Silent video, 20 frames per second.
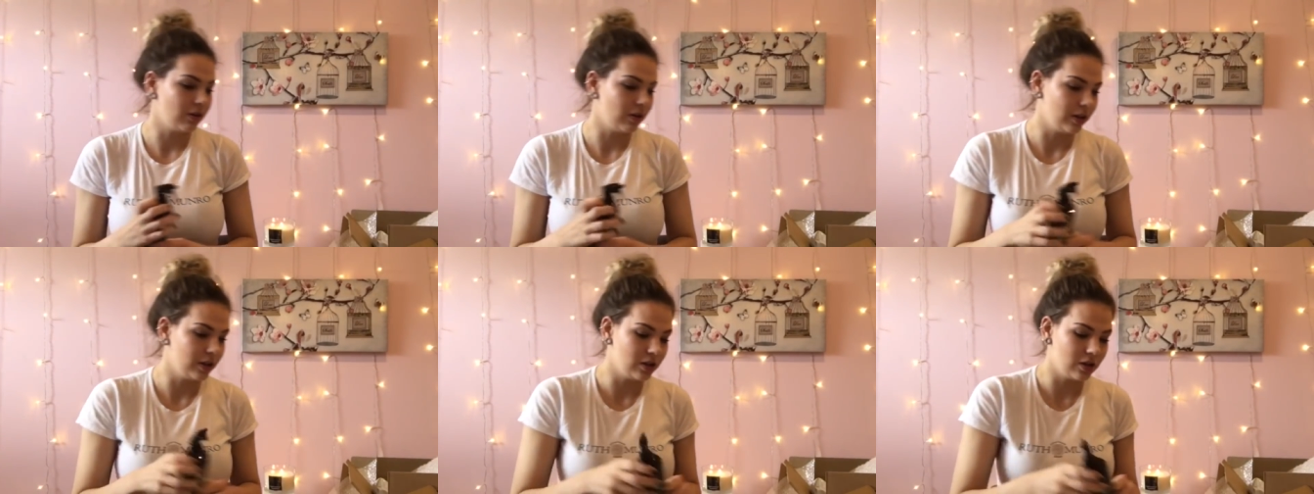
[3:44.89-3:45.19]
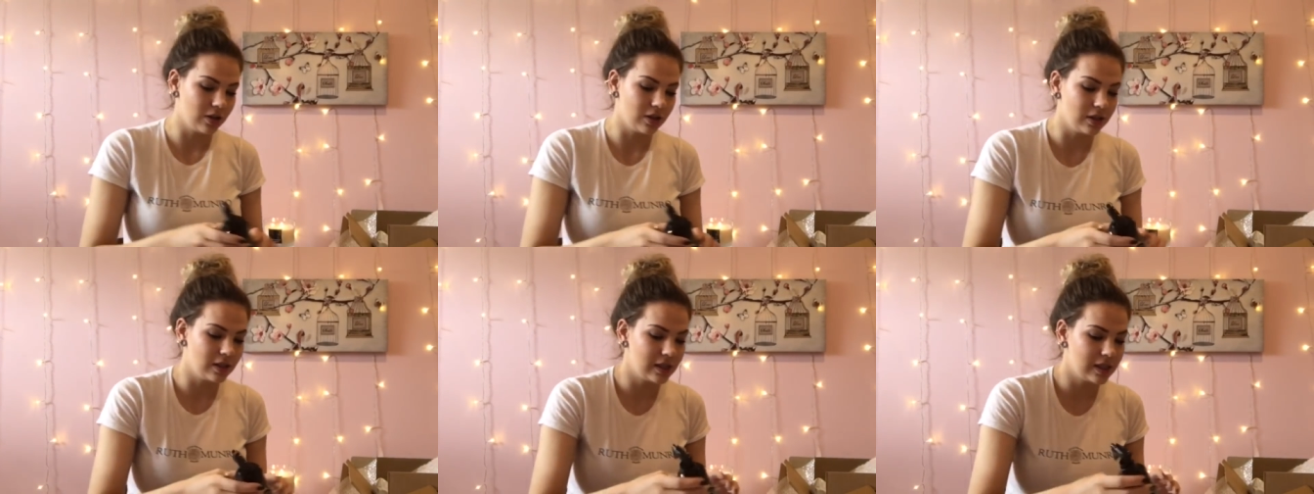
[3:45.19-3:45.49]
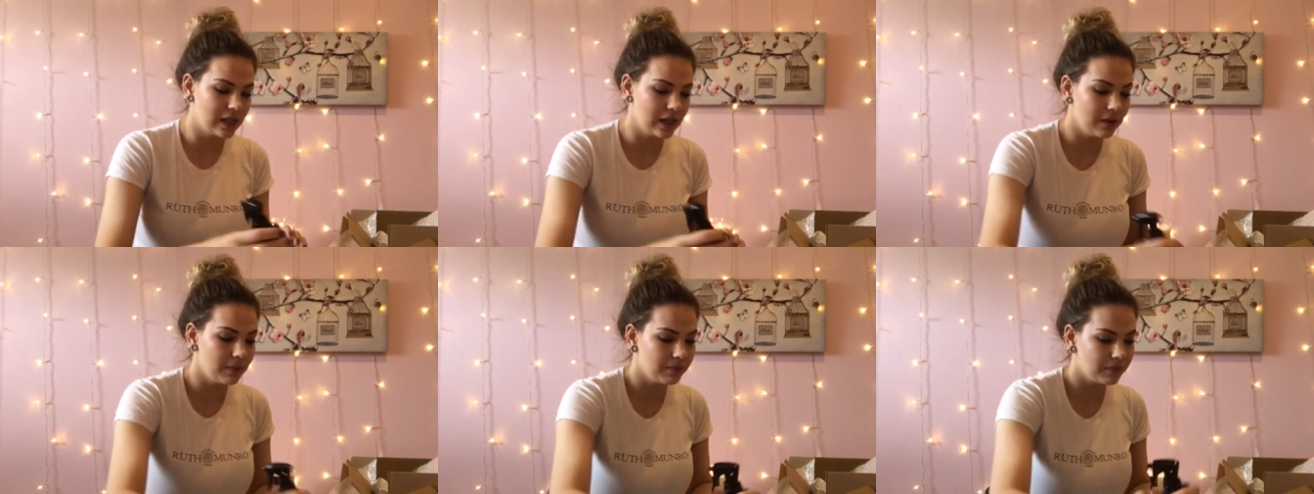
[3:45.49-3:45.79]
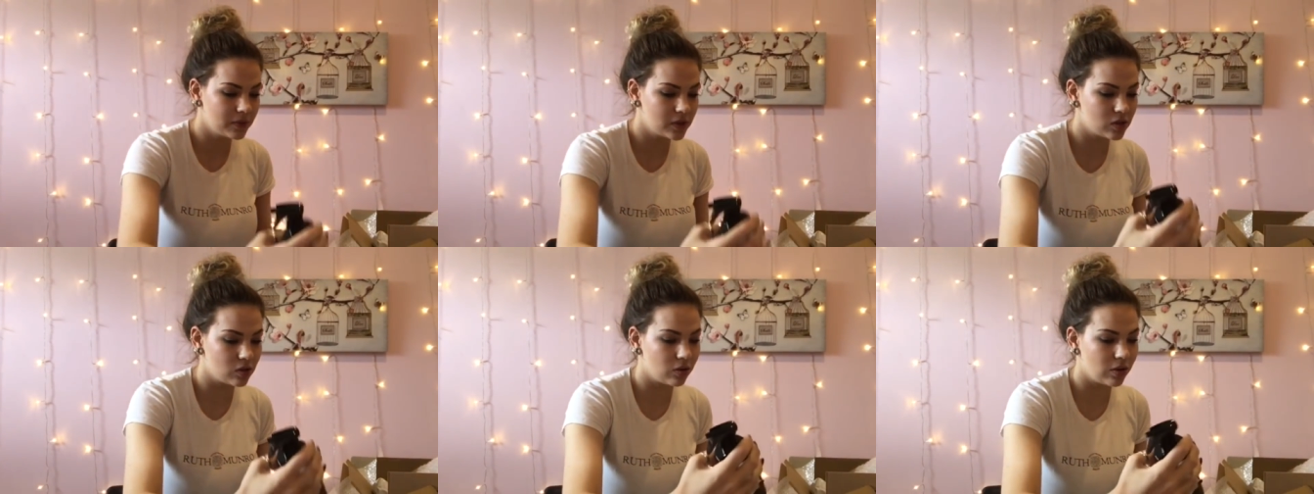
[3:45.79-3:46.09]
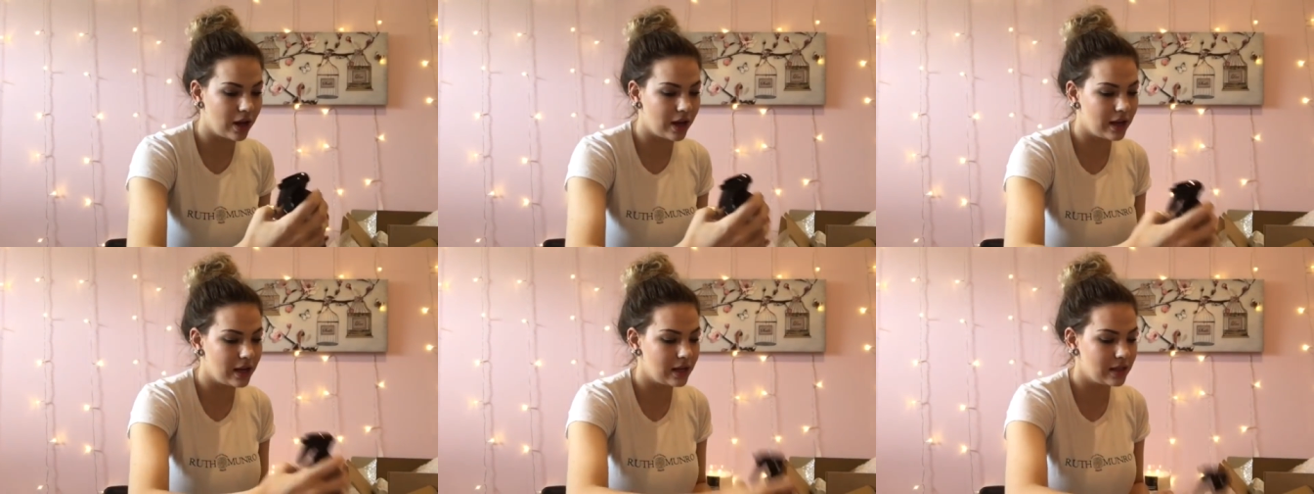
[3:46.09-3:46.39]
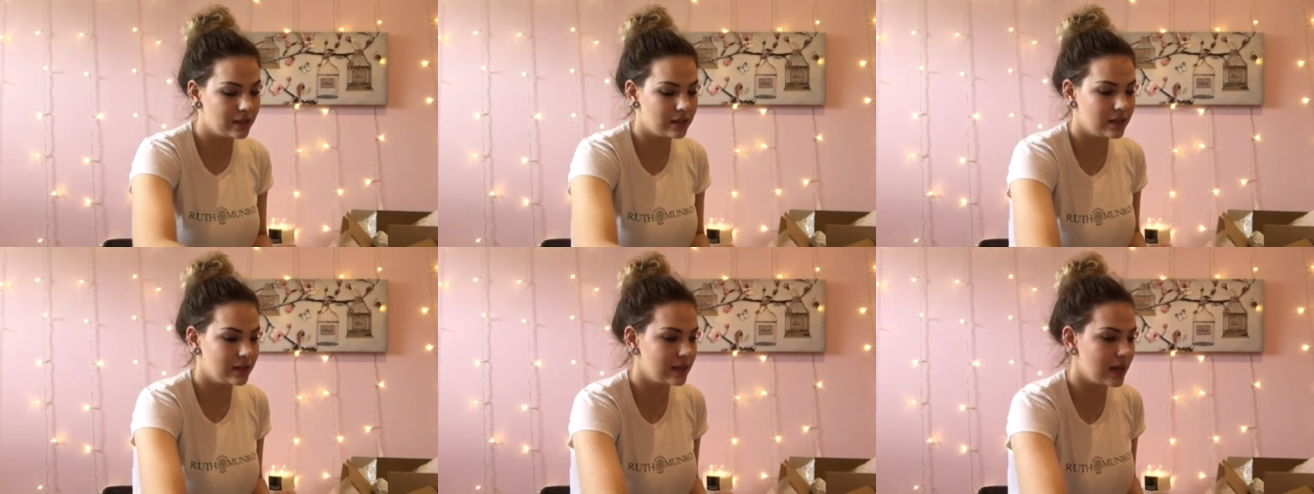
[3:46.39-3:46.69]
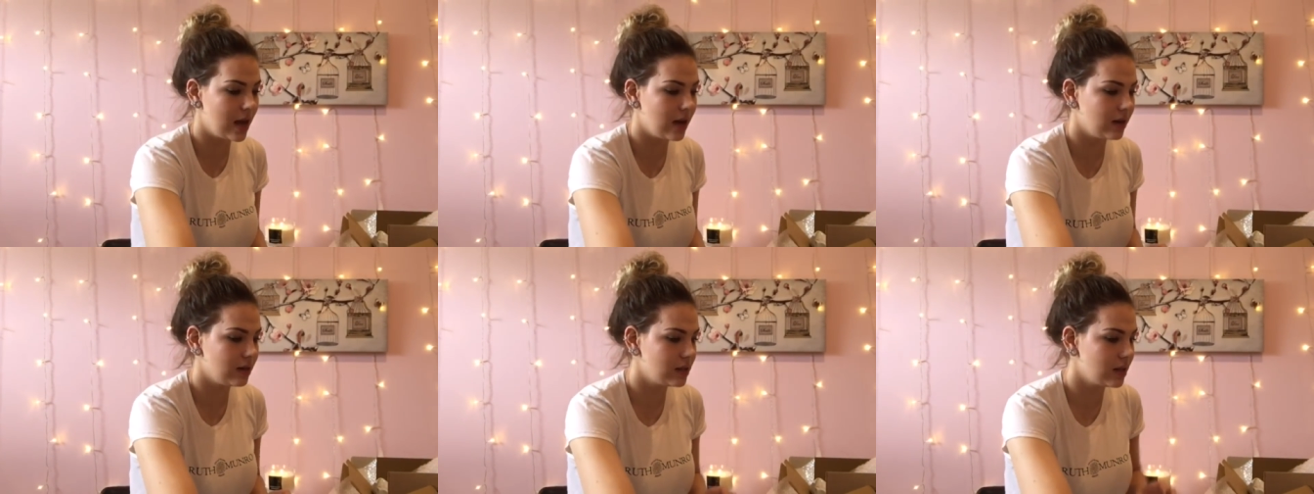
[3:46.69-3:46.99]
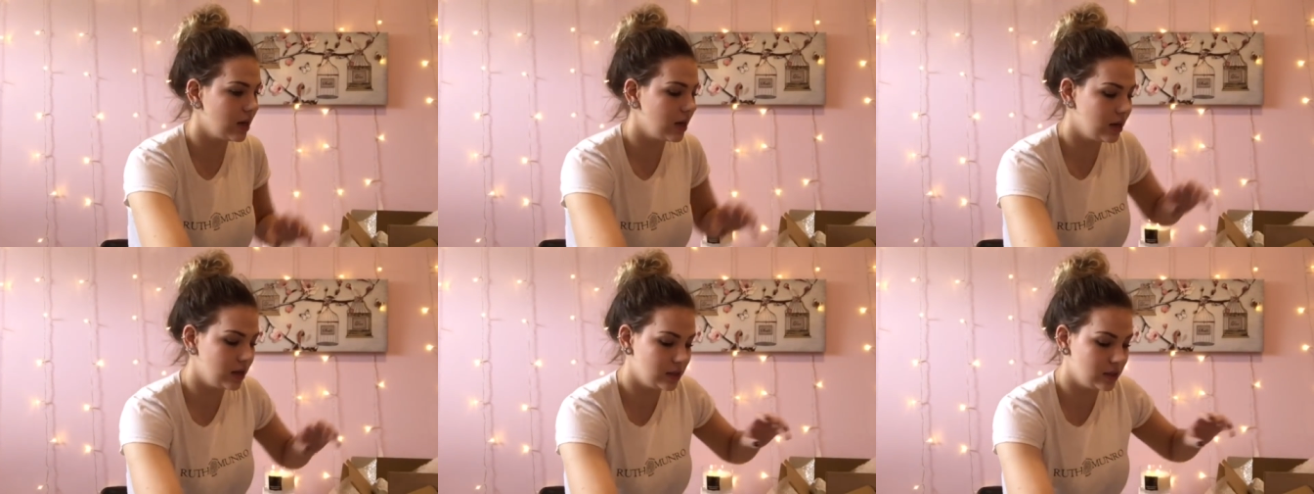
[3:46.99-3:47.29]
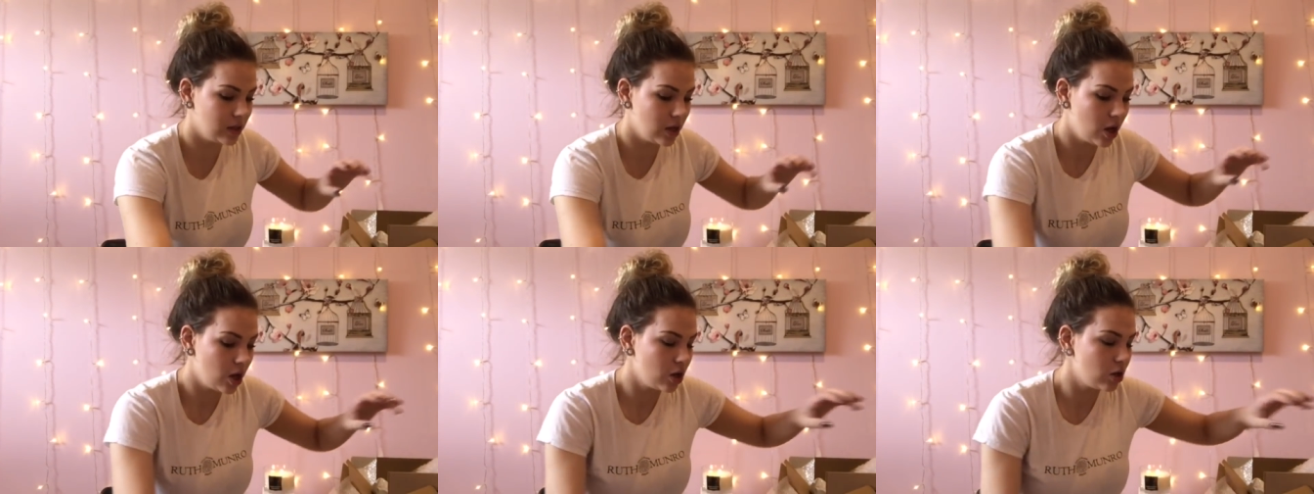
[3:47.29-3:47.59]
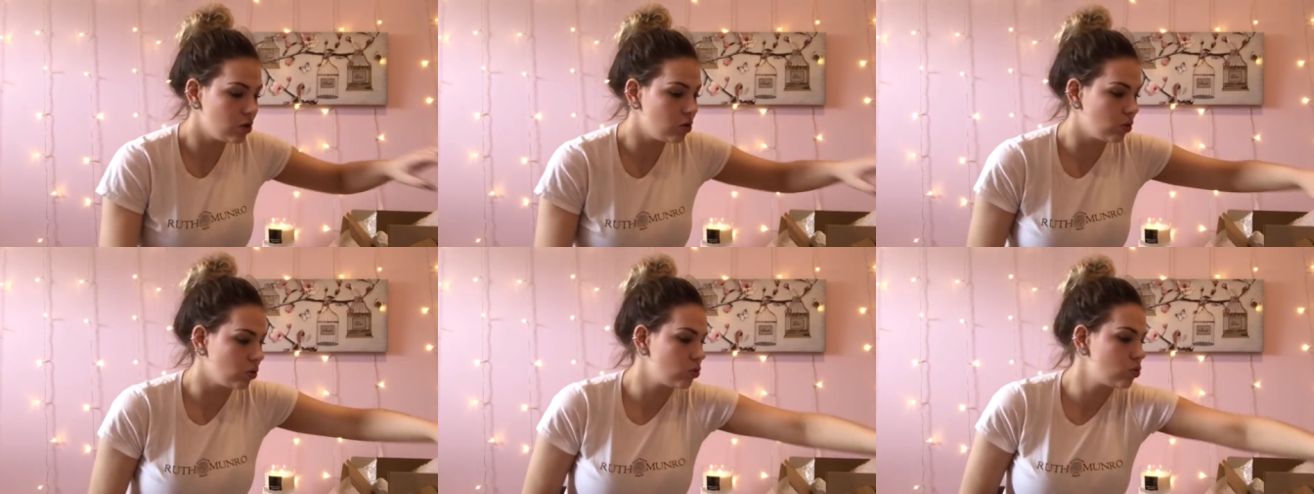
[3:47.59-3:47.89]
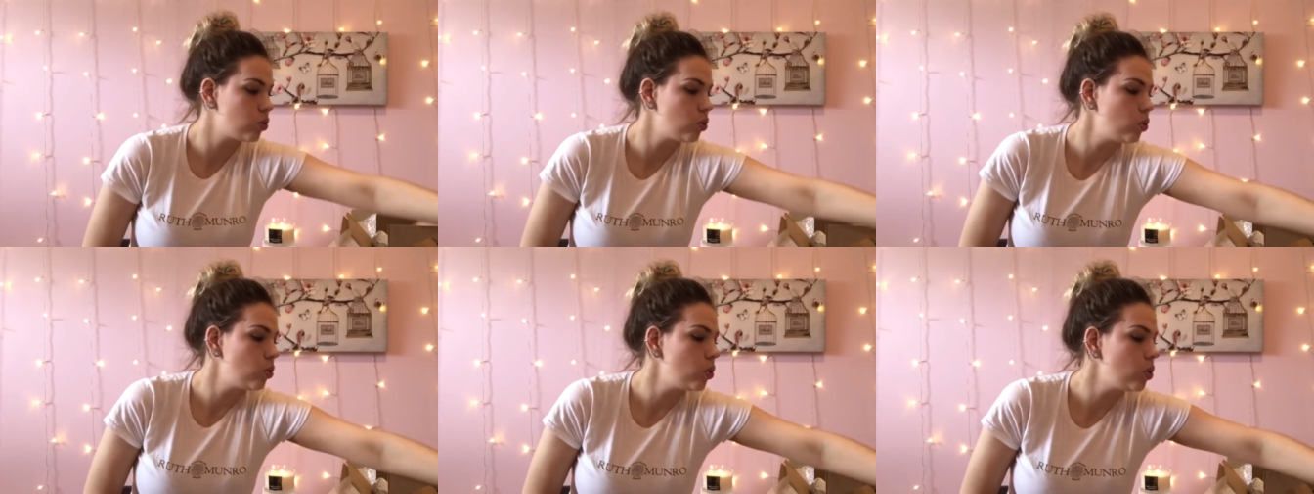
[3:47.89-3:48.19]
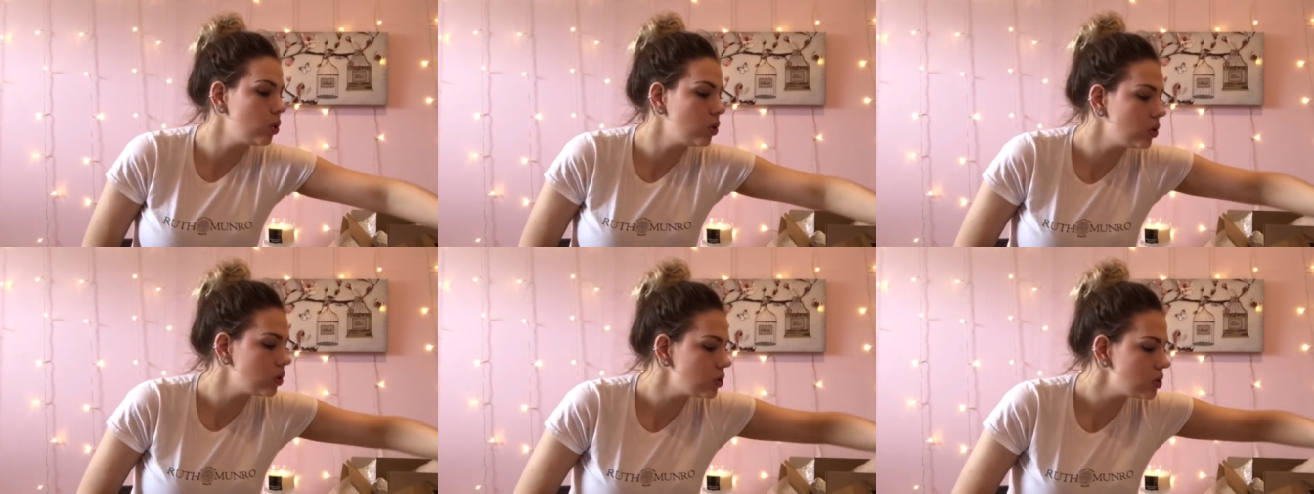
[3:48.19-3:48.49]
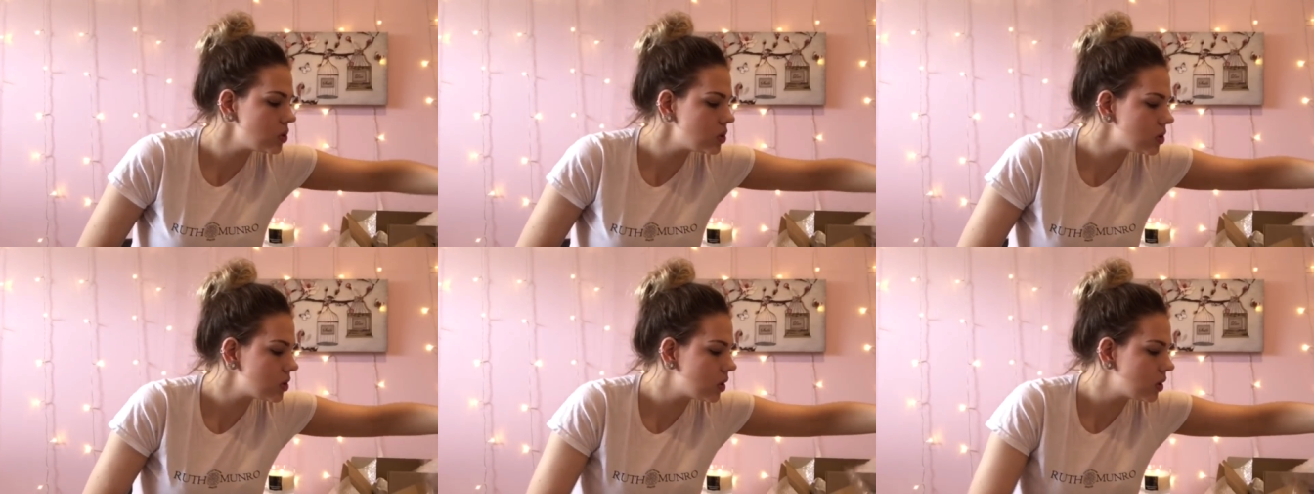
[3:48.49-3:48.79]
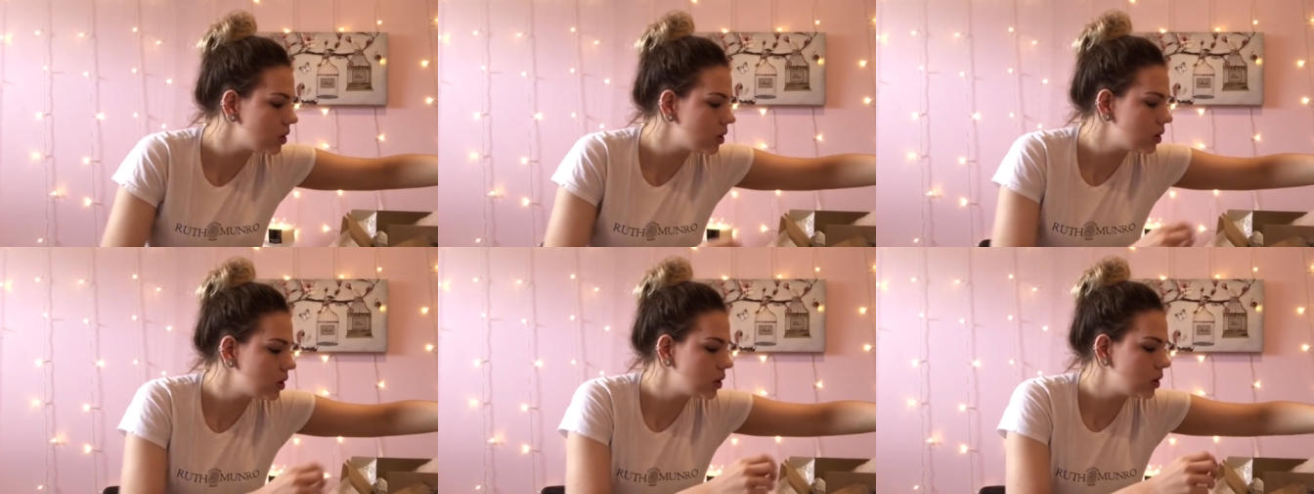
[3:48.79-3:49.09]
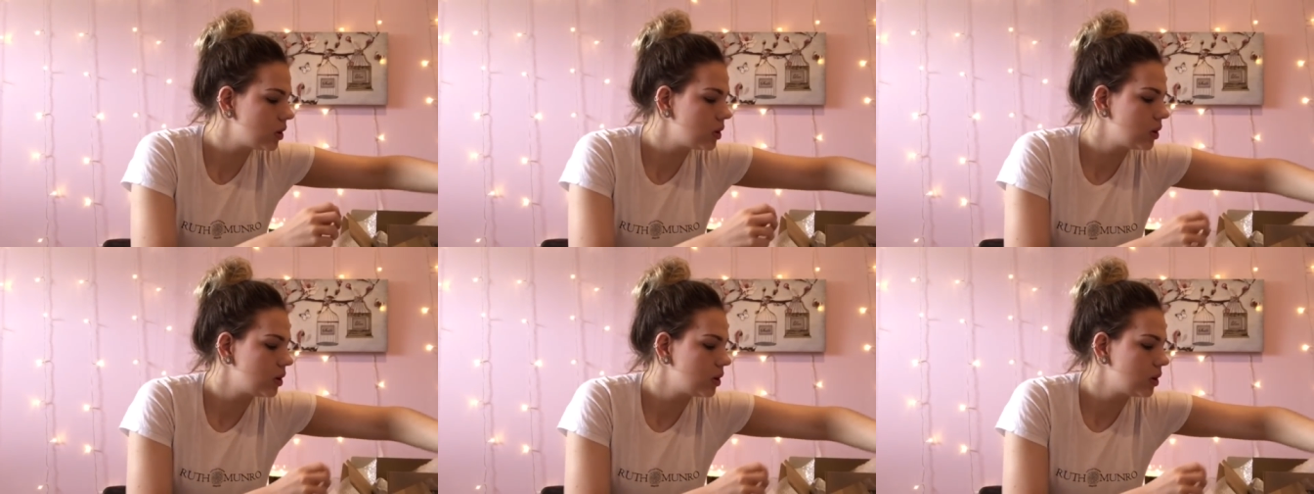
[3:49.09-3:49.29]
Not that you can see, so that is to sanitize your tools.